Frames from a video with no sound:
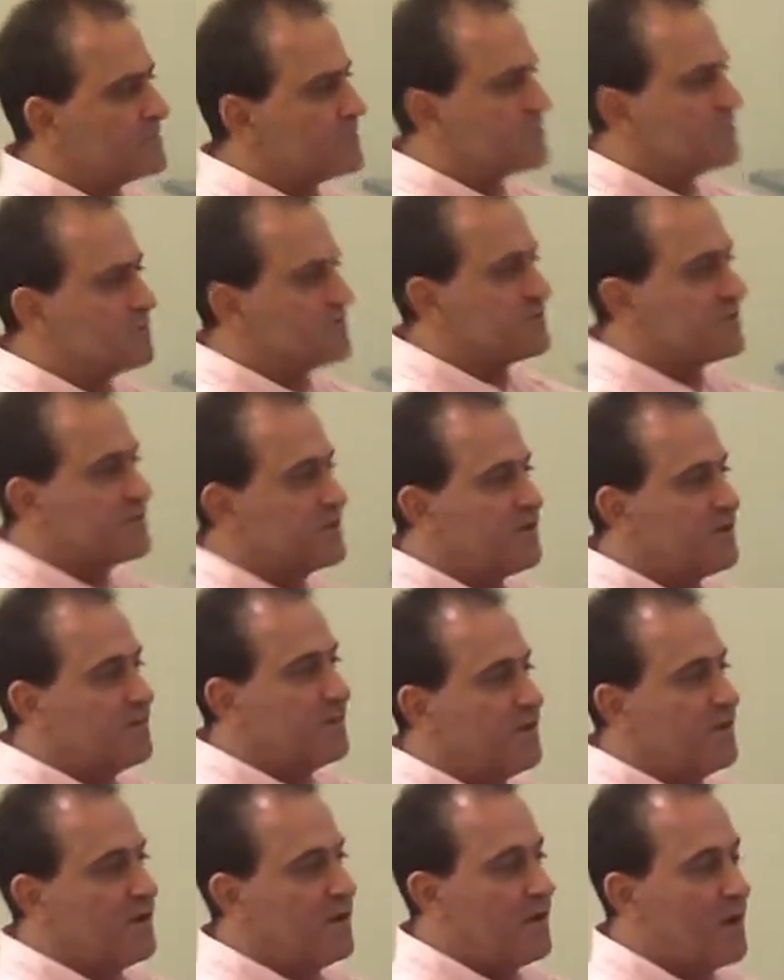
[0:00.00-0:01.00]
To see
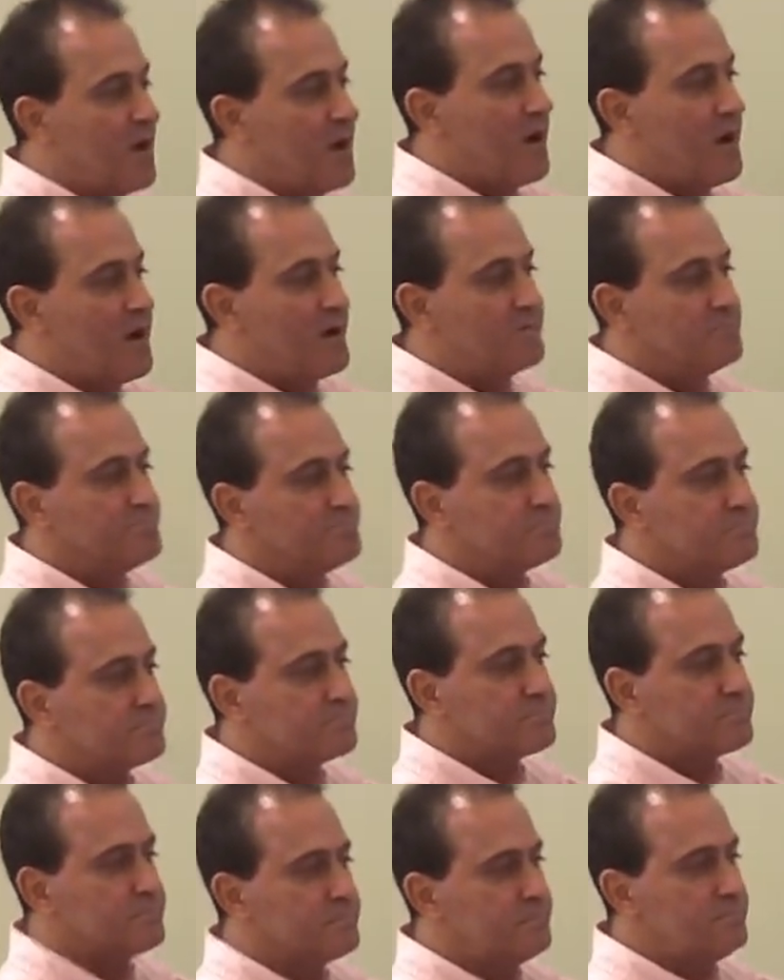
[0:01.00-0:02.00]
the
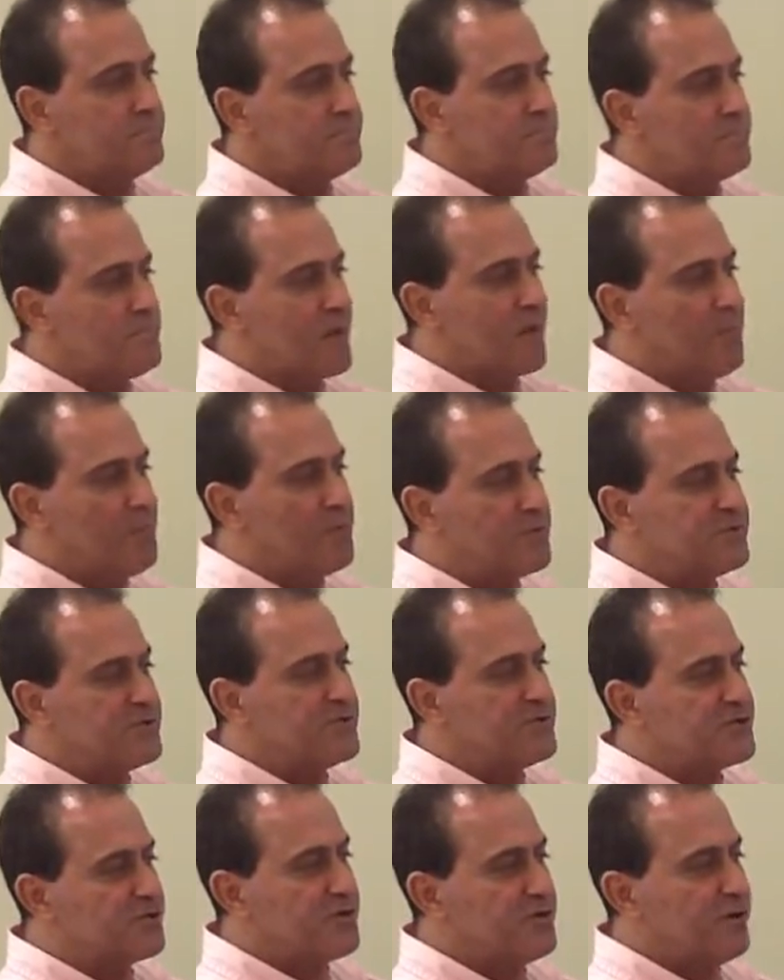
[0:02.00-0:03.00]

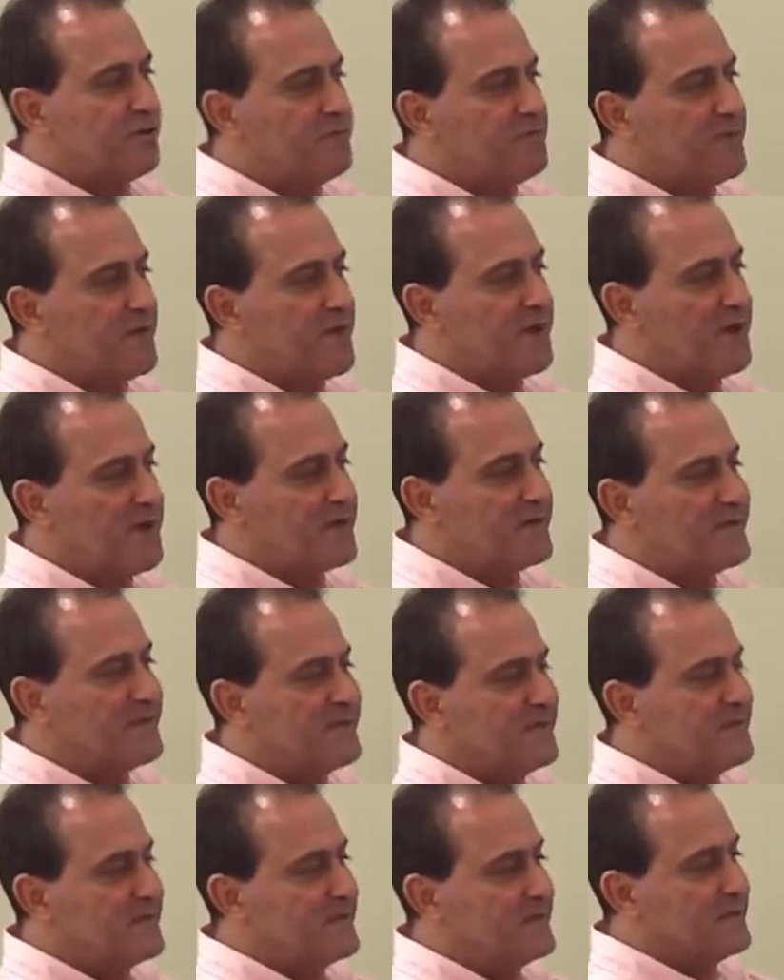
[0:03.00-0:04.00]
position of the
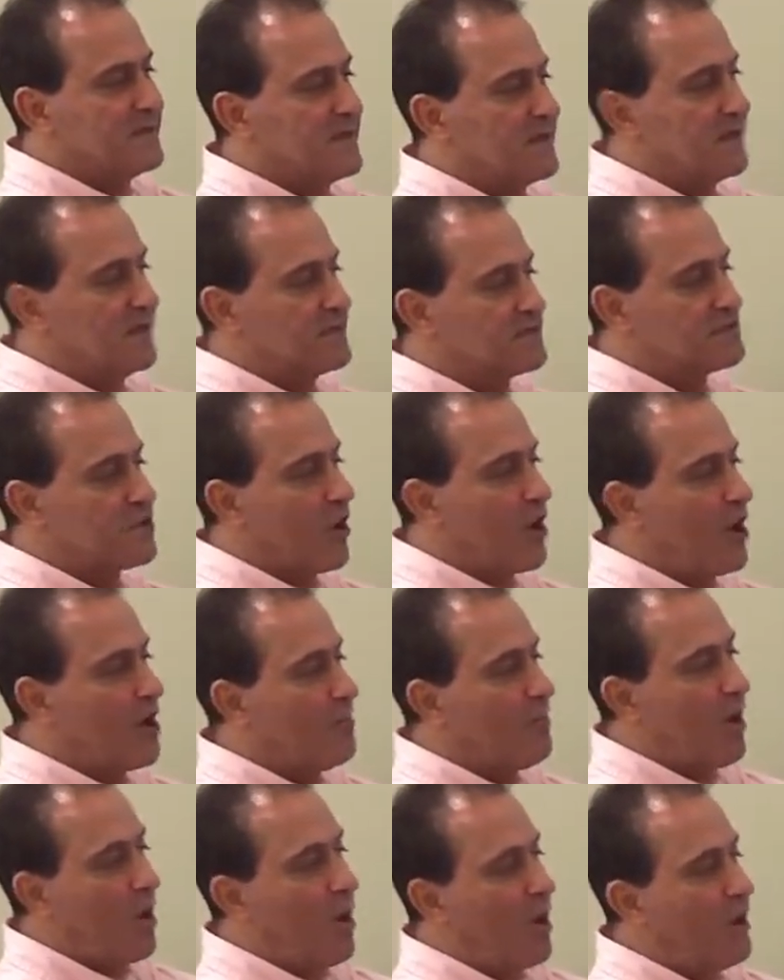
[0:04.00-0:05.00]

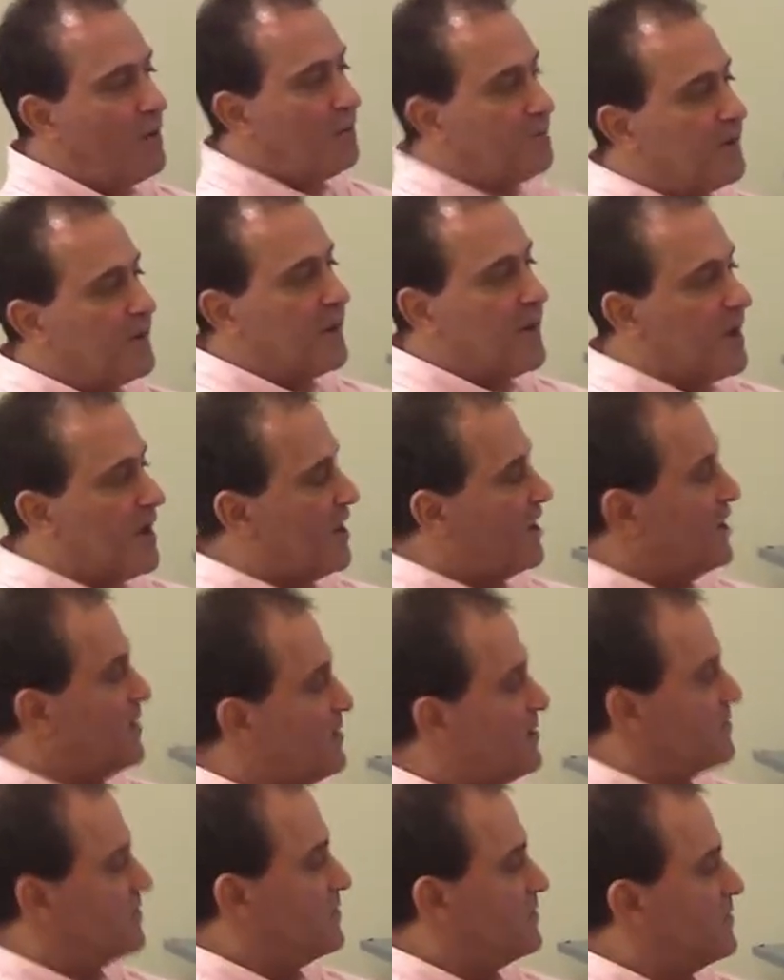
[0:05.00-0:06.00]
time on relay,
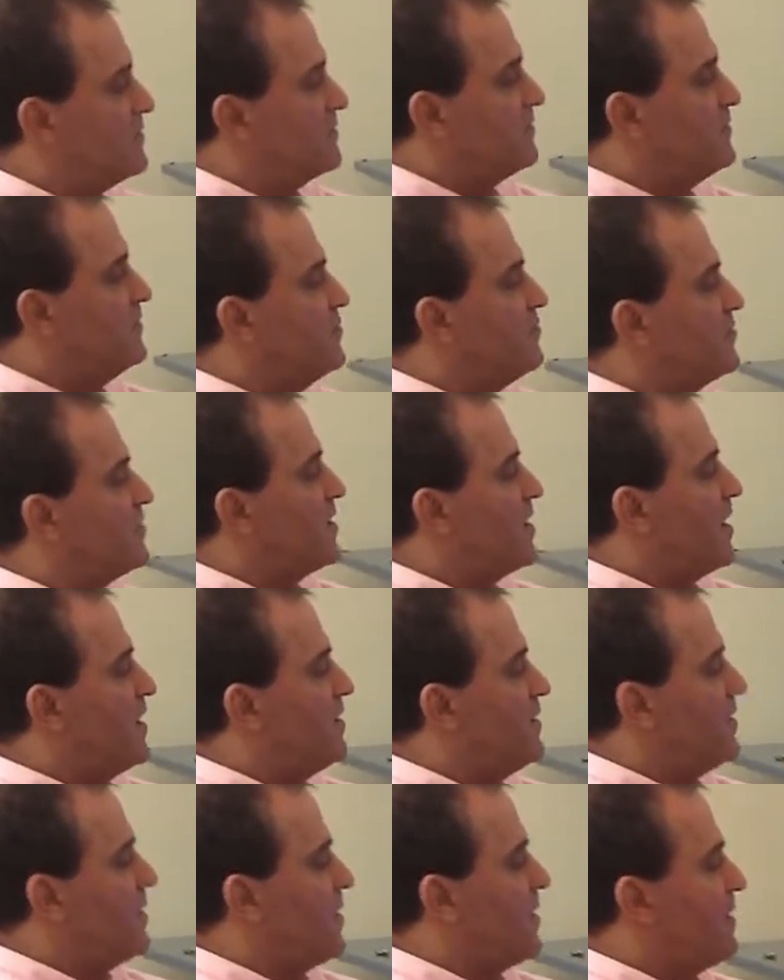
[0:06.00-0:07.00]
you can